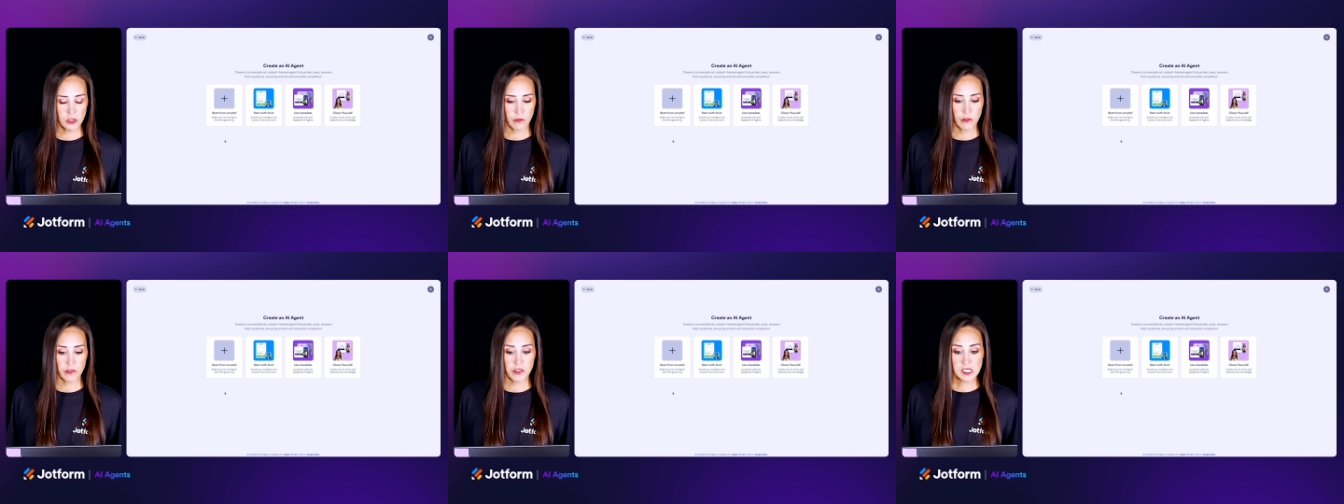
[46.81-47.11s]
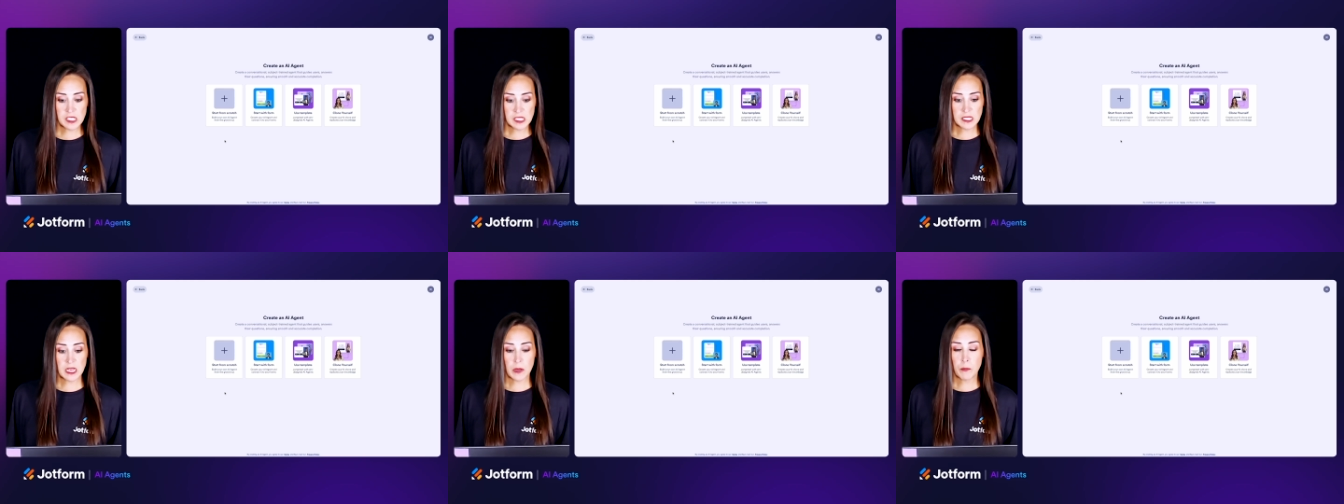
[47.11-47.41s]
So for
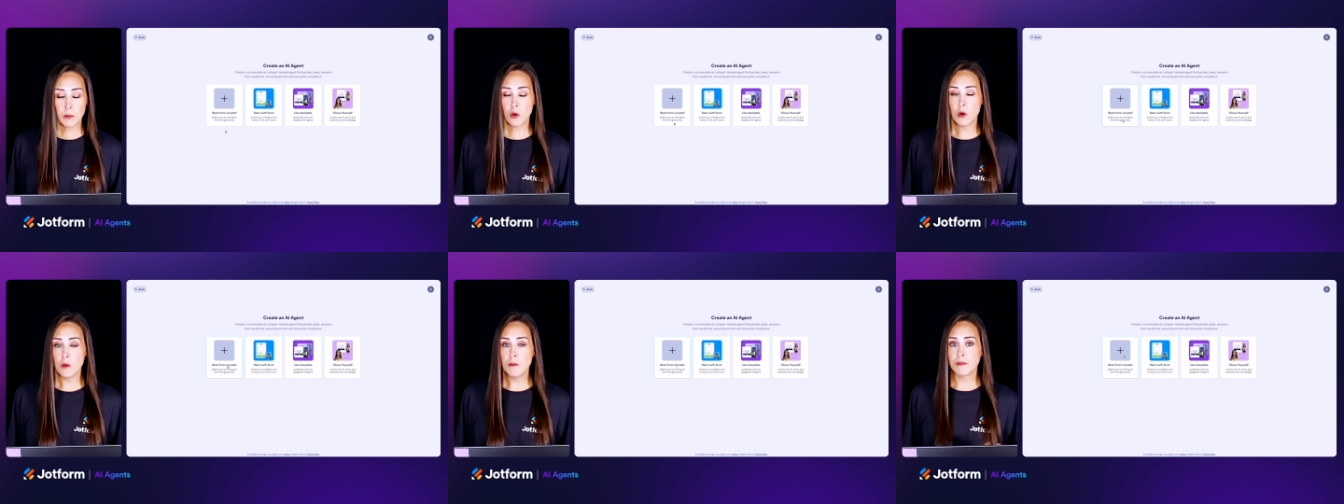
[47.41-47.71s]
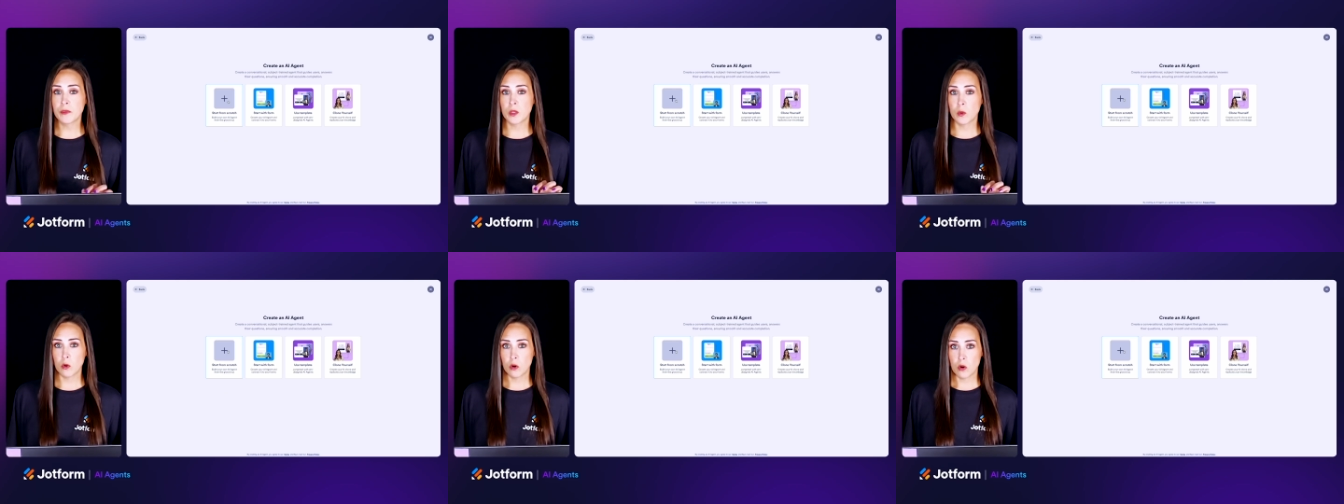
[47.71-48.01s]
this
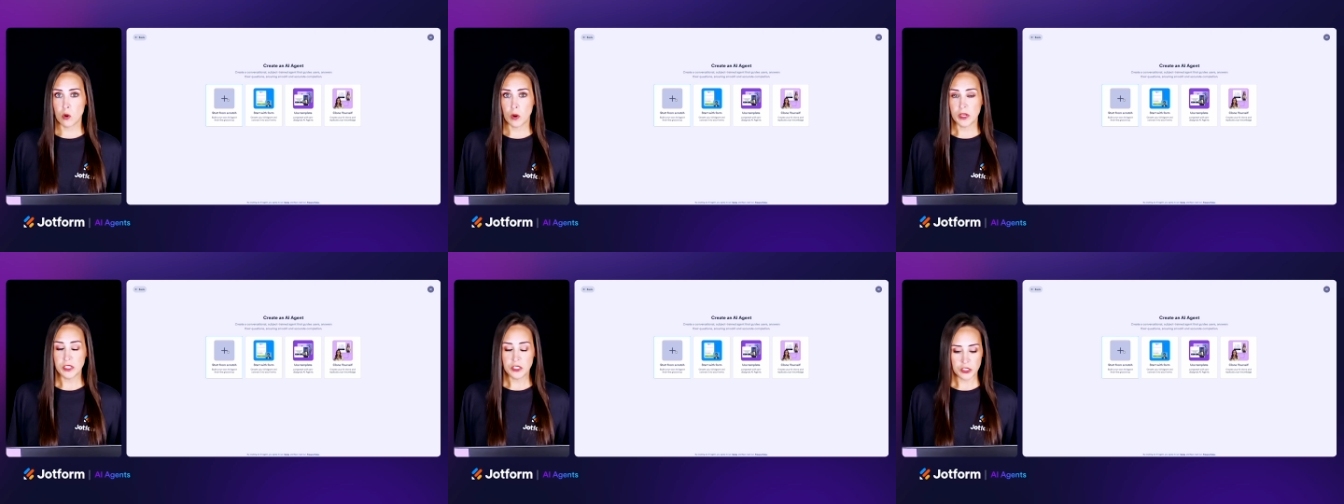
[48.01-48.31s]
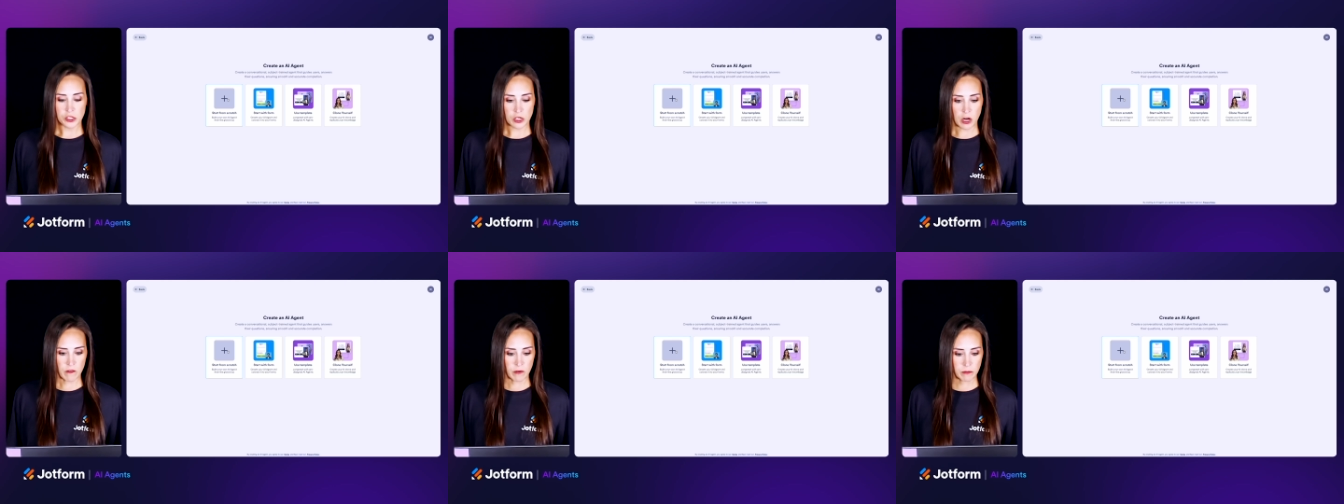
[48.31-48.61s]
example, we're going
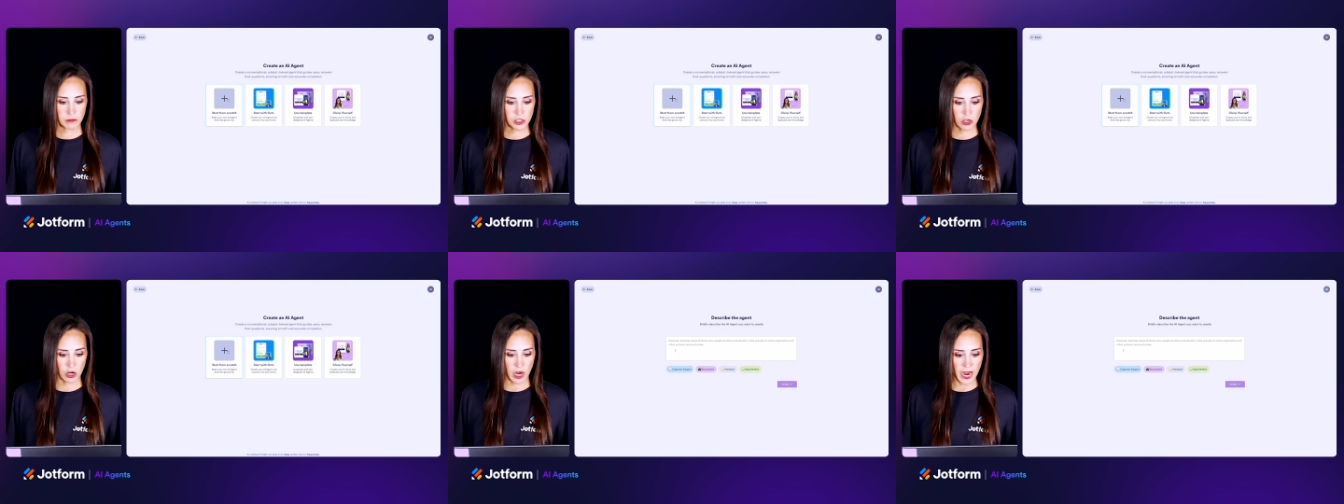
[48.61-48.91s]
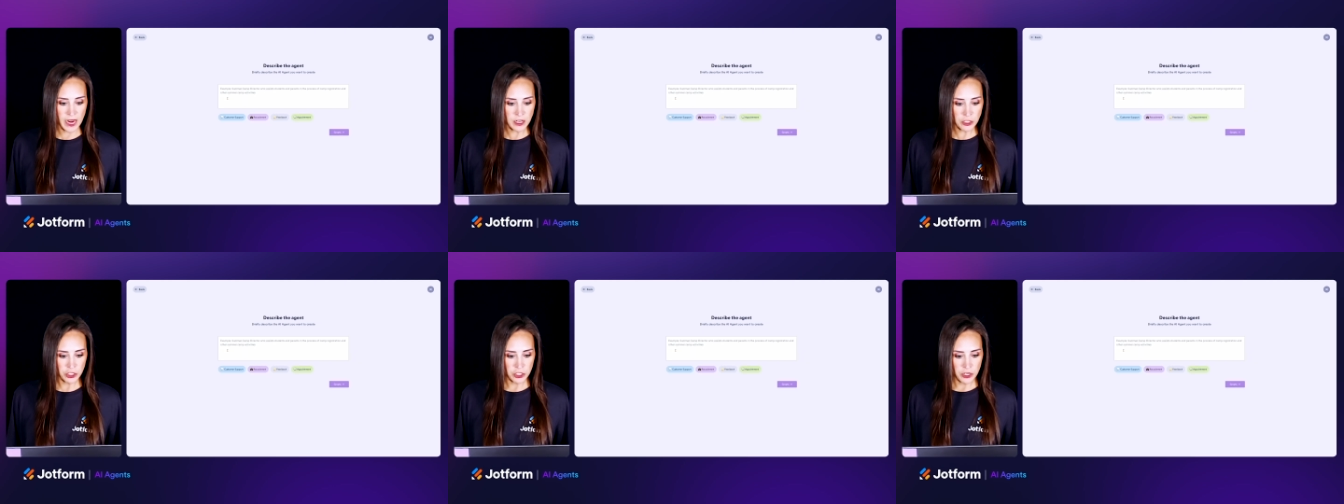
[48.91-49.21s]
to start from
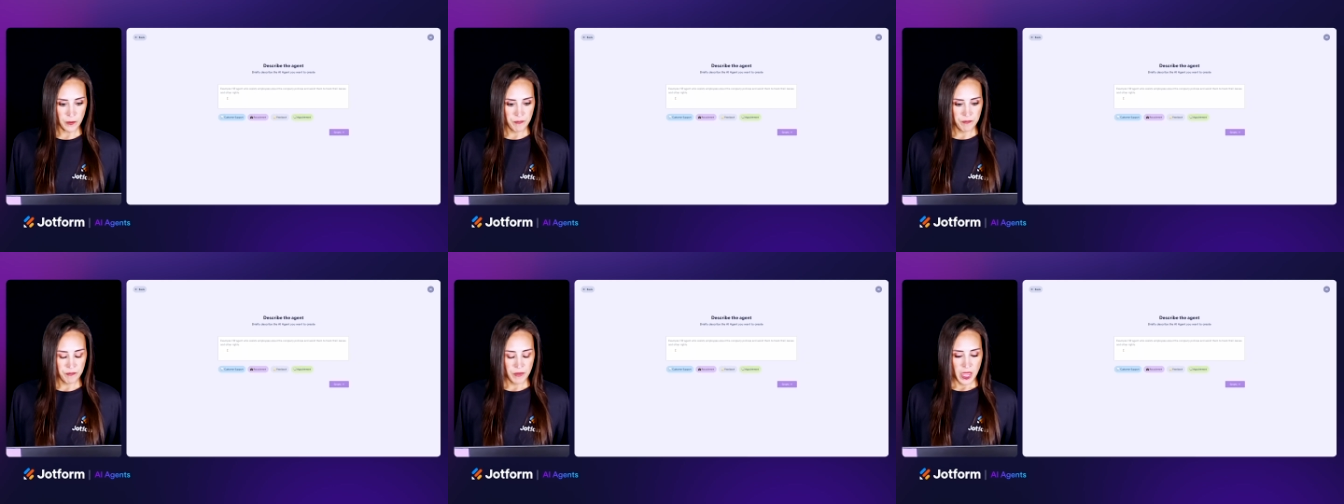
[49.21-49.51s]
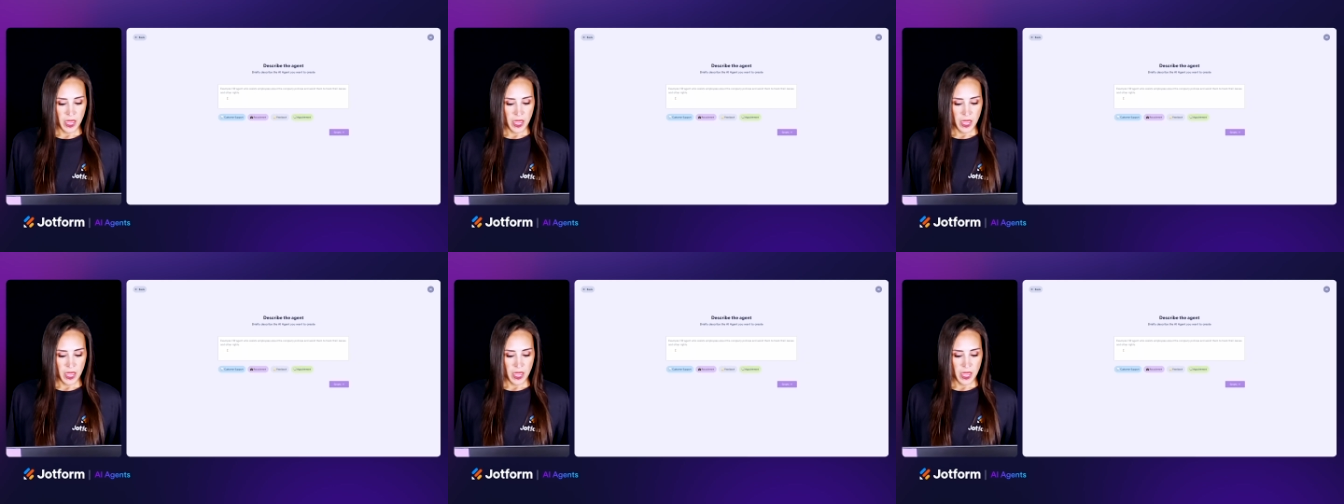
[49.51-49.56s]
scratch.